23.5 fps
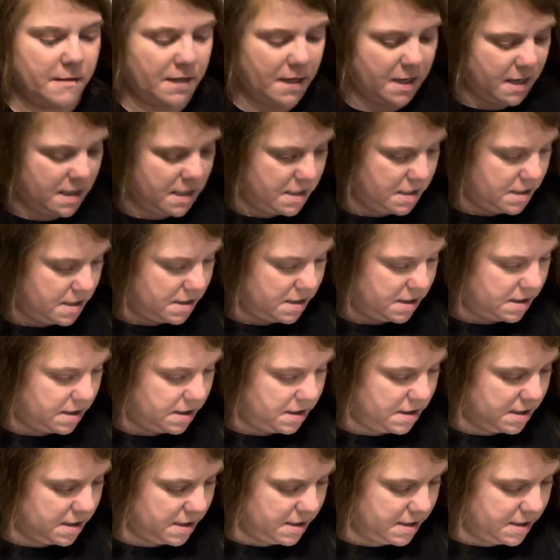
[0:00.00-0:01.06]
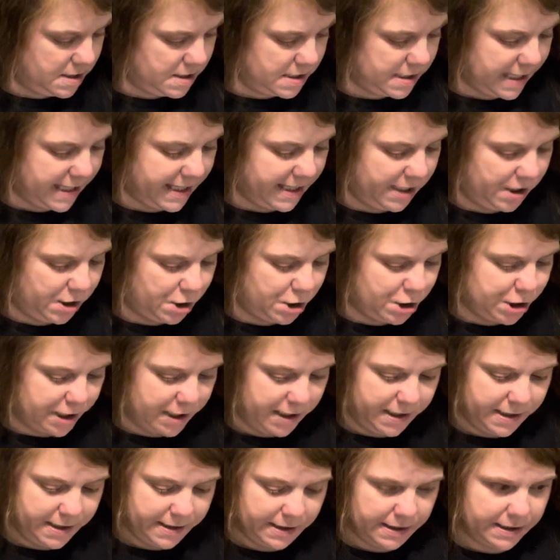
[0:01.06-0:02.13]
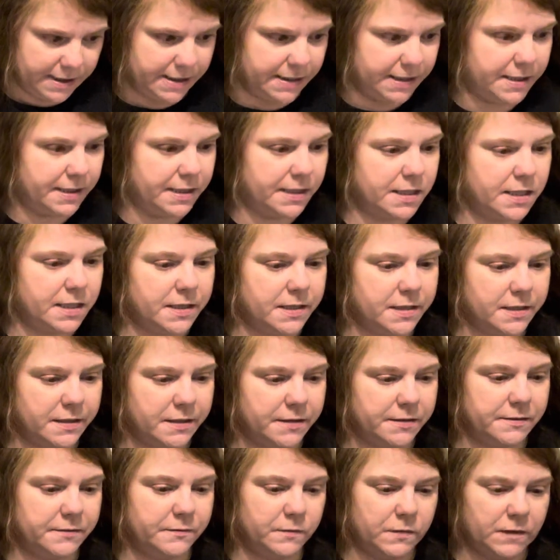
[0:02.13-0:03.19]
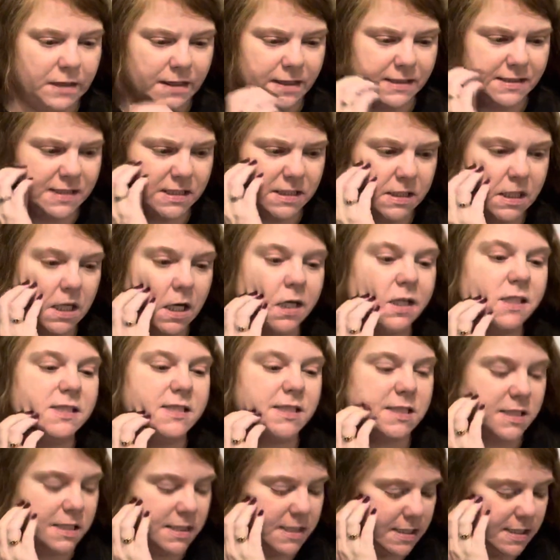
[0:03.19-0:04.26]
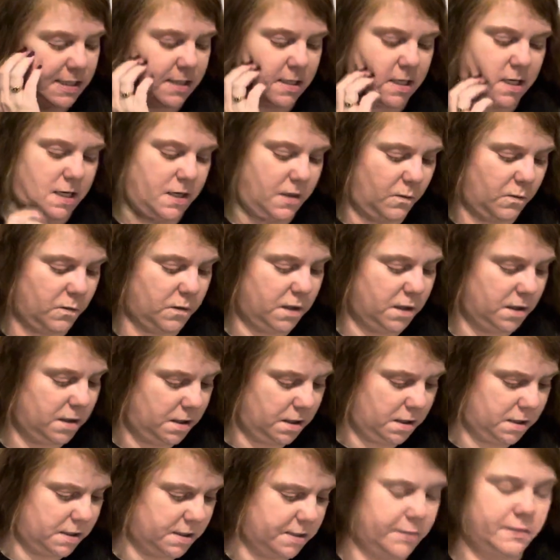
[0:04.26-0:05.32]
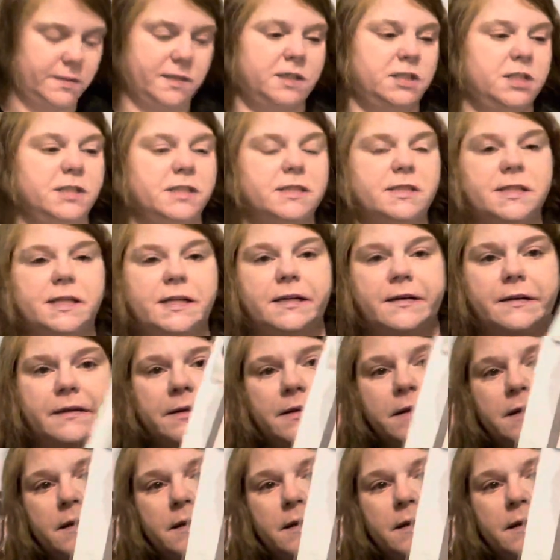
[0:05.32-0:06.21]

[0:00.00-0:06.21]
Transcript: And it is a Janlin. Well, it's Design Works, which is a